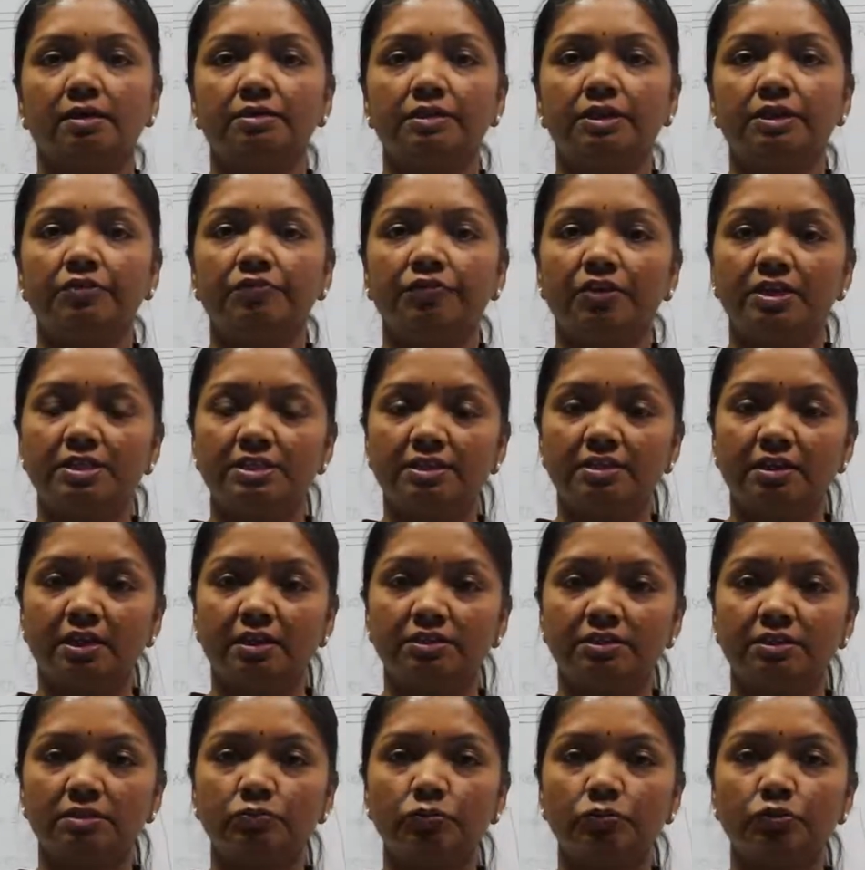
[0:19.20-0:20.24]
3-phase
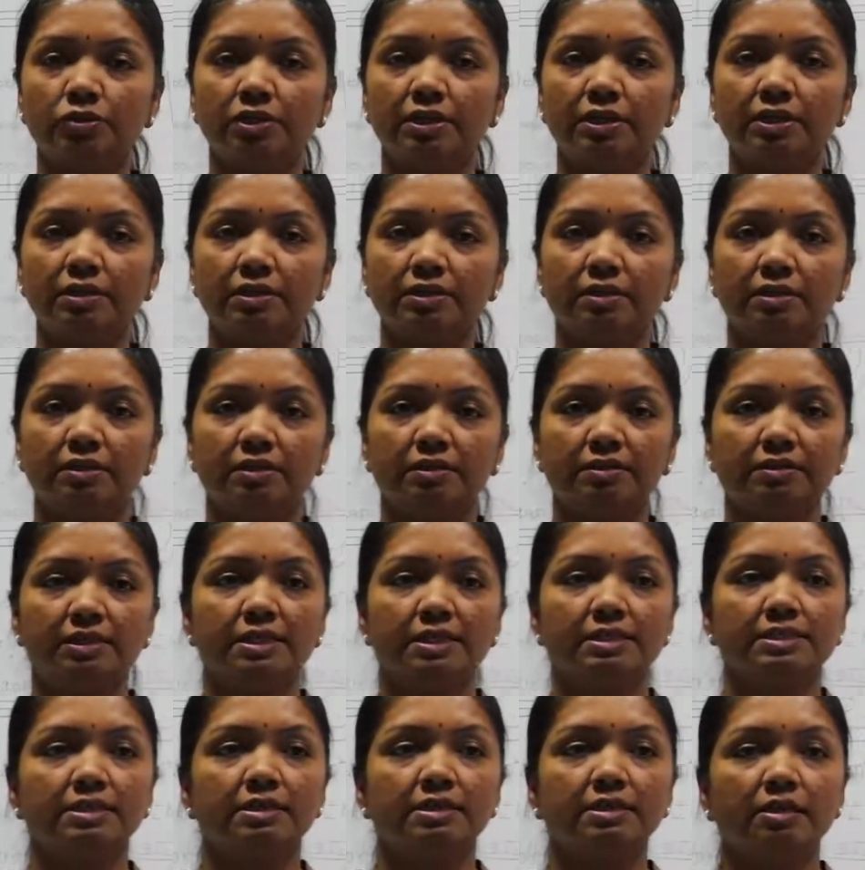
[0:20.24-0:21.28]
induction motor,
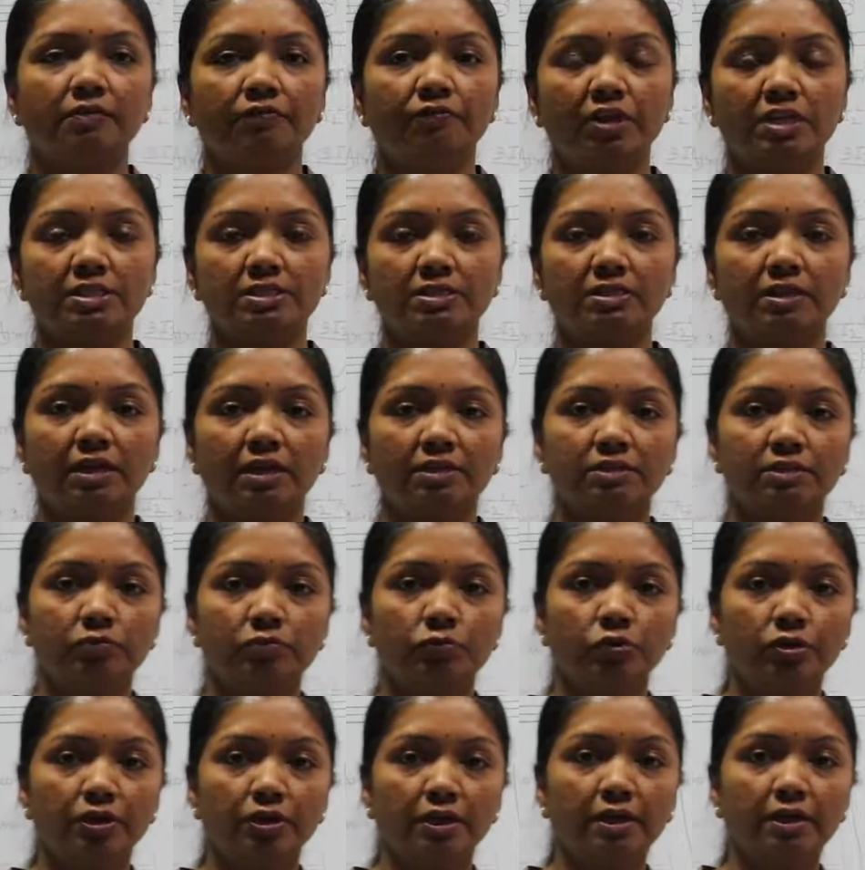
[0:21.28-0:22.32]
then single-phase induction
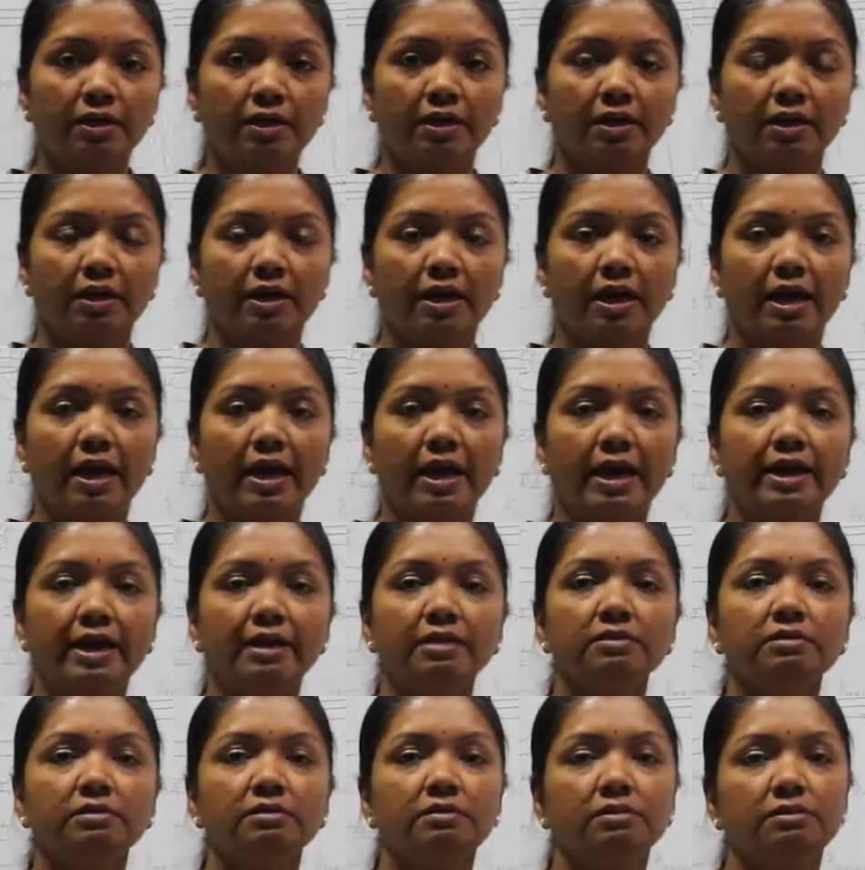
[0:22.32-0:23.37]
motor and
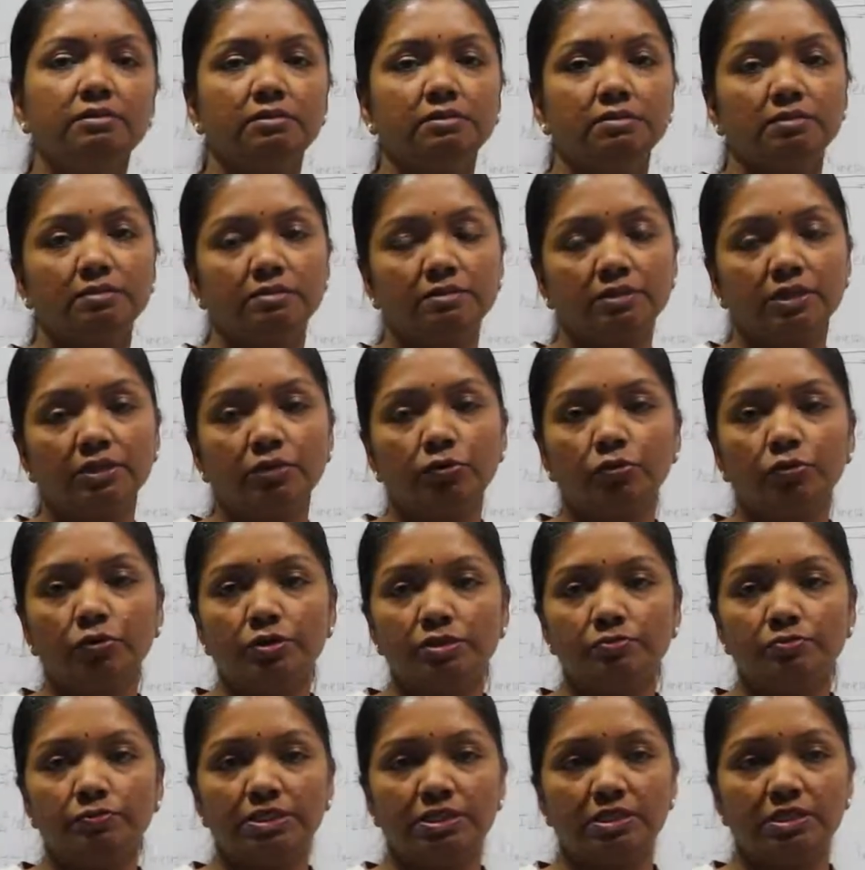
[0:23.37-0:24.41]

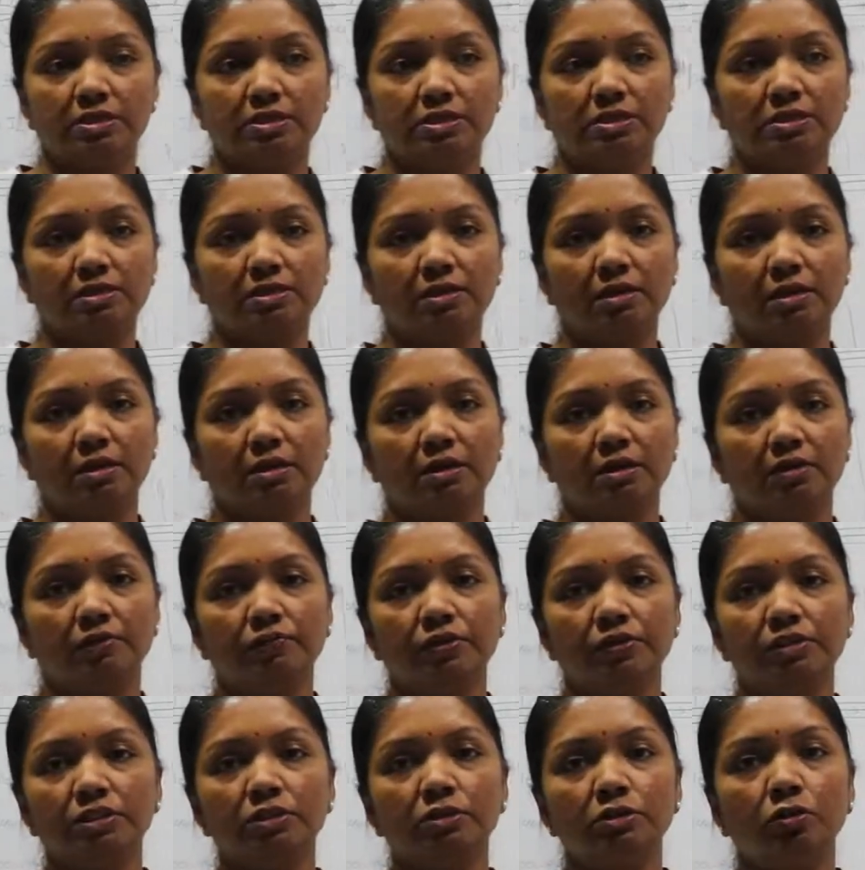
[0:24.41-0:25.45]
synchronous machines,
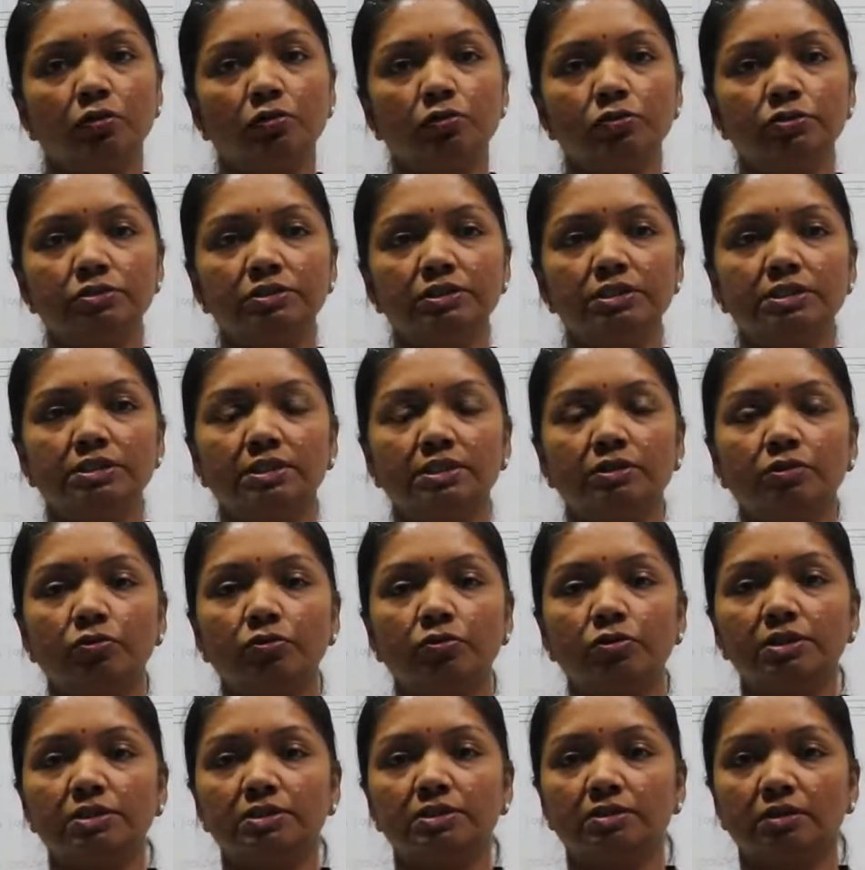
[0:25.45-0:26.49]
which includes the
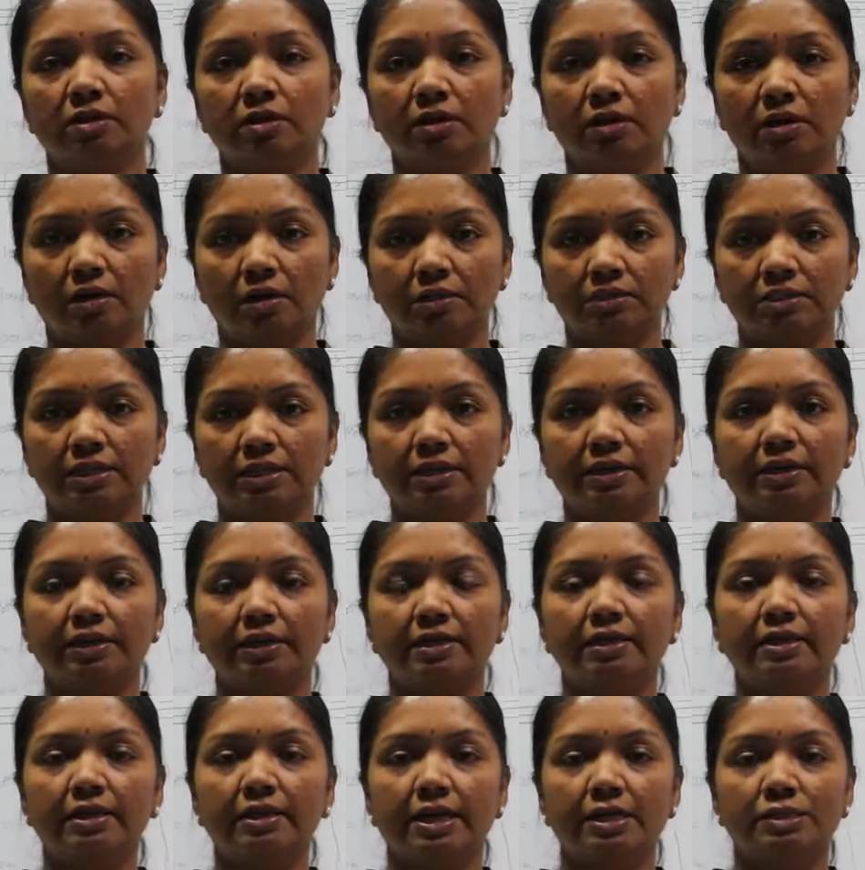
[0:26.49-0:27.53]
synchronous
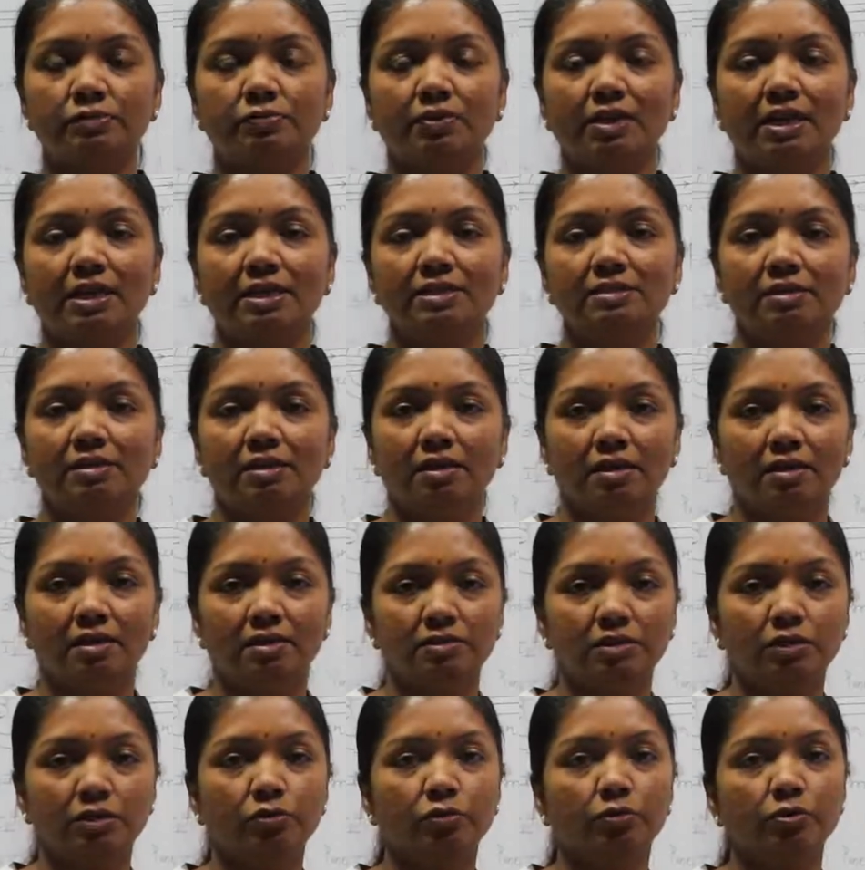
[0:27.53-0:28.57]
generator as well as
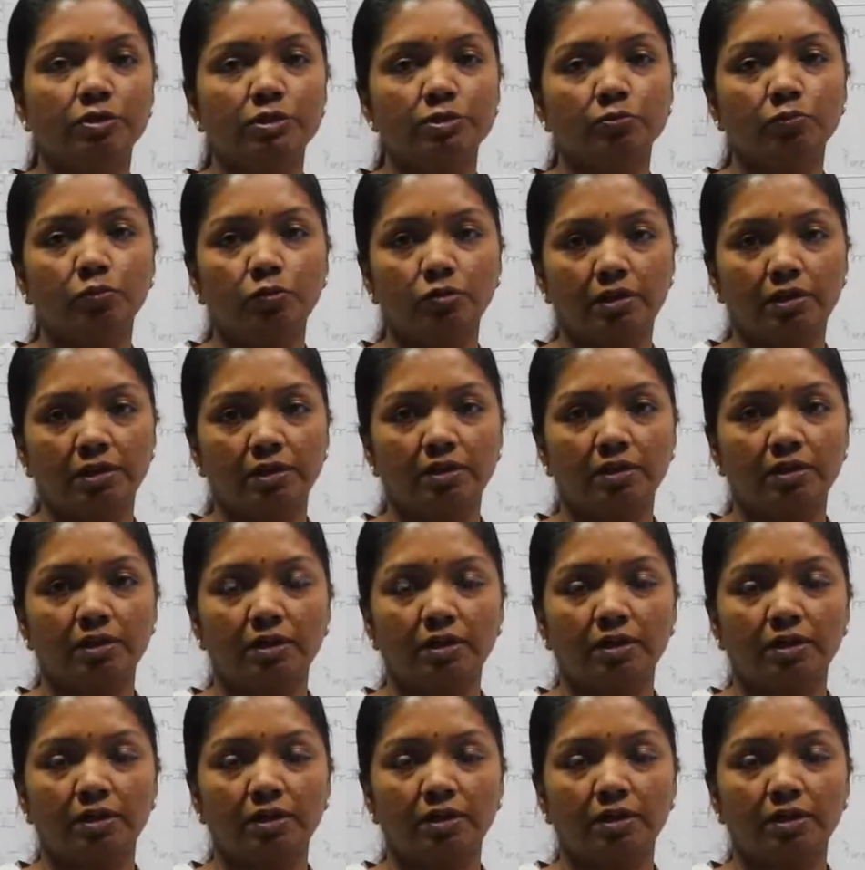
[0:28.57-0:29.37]
synchronous motor.